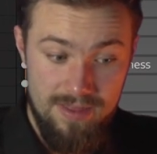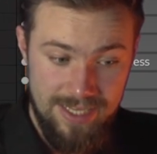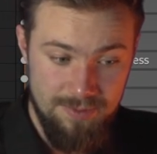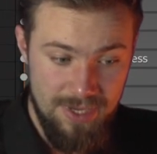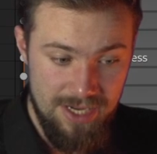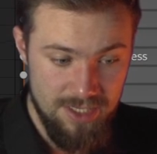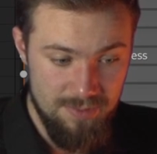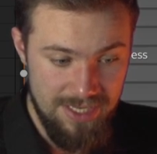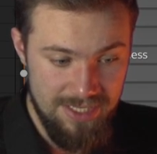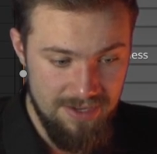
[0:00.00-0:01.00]
That's because
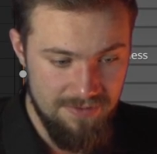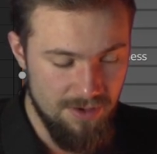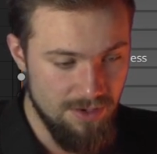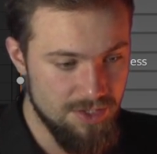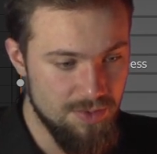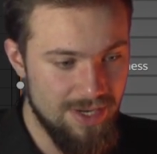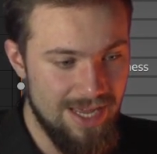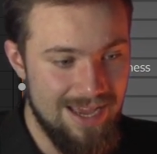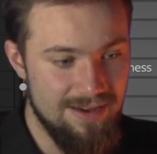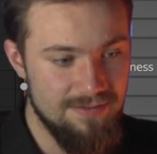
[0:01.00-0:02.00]
by default you will
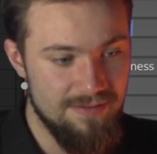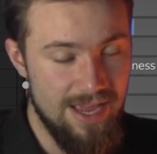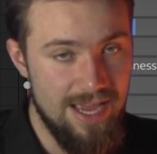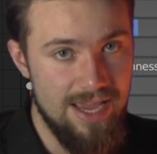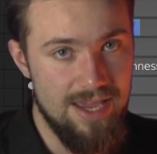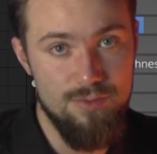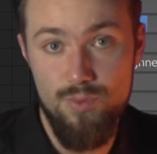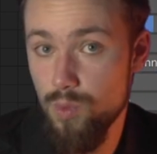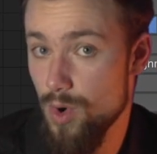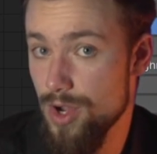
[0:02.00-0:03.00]
have a
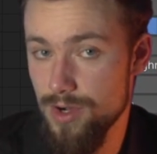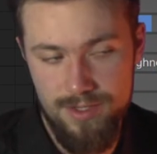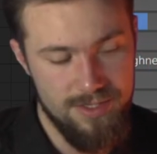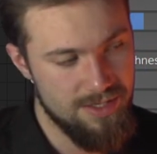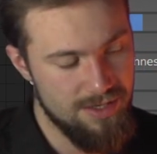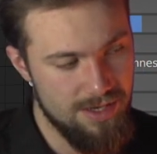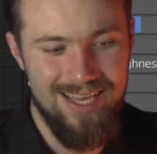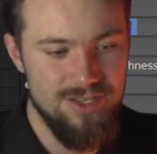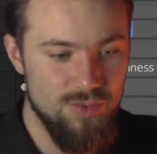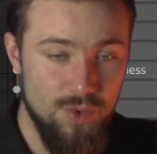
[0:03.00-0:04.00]
world, I
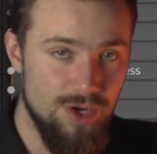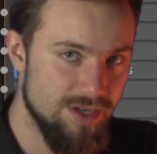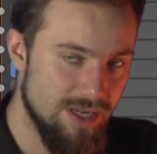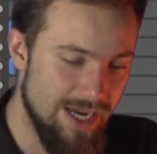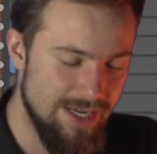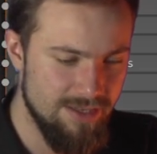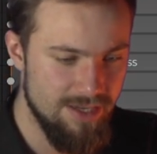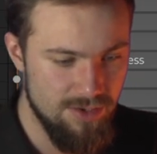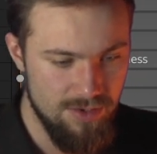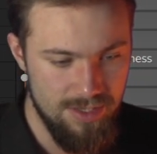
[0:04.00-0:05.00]
guess a world light
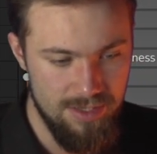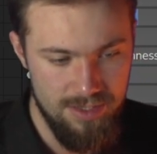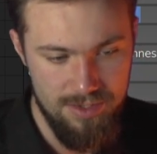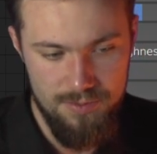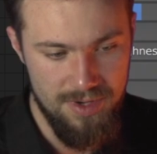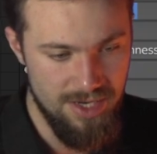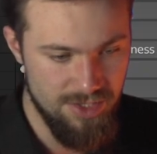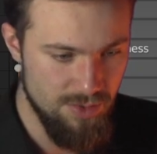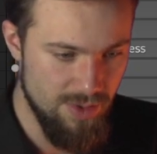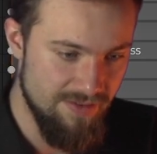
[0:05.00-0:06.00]
they call it,
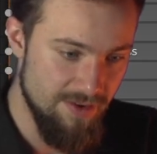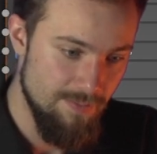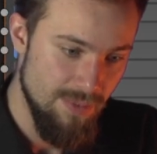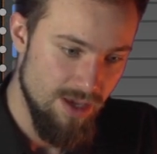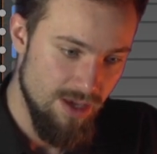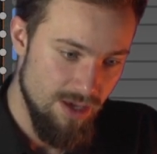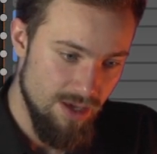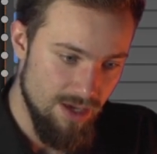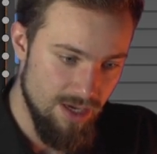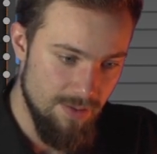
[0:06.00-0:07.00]
illumination or whatever.
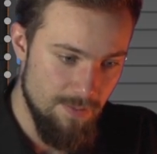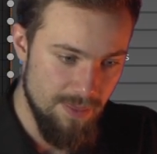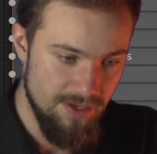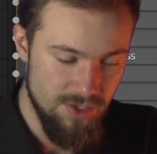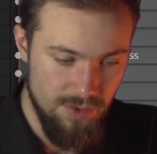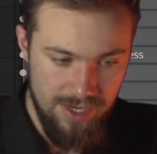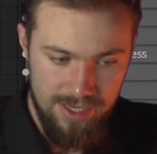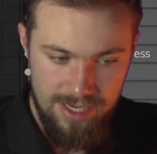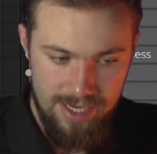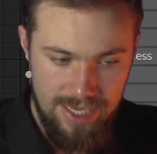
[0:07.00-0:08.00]
So
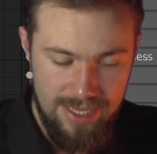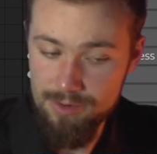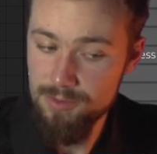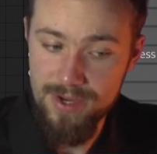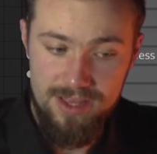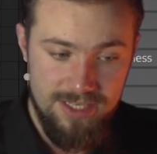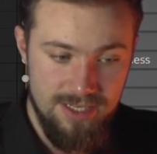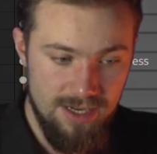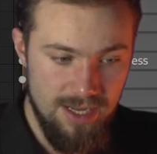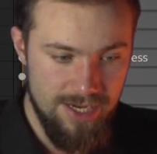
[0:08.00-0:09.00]
that would be in
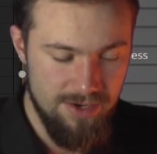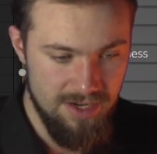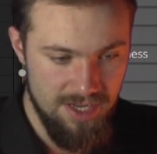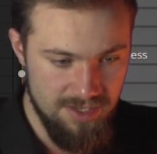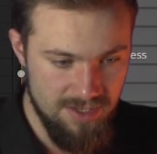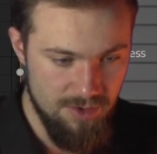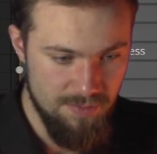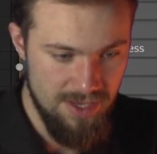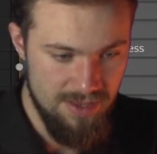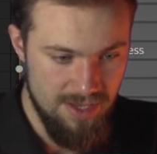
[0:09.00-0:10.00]
this little icon here. So that
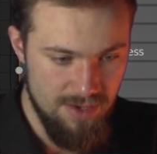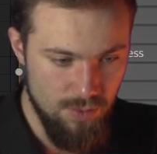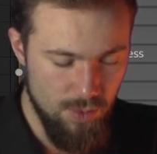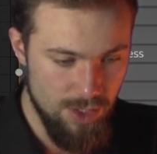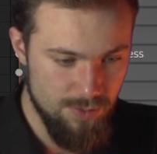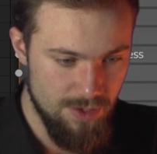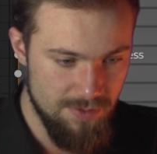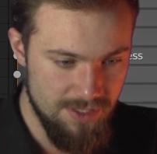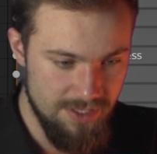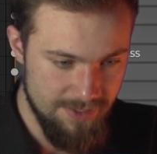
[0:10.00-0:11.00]
would be the world
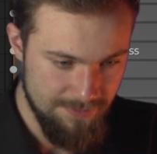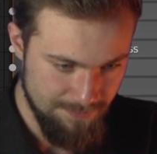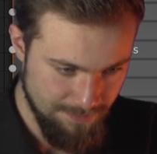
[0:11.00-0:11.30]
properties.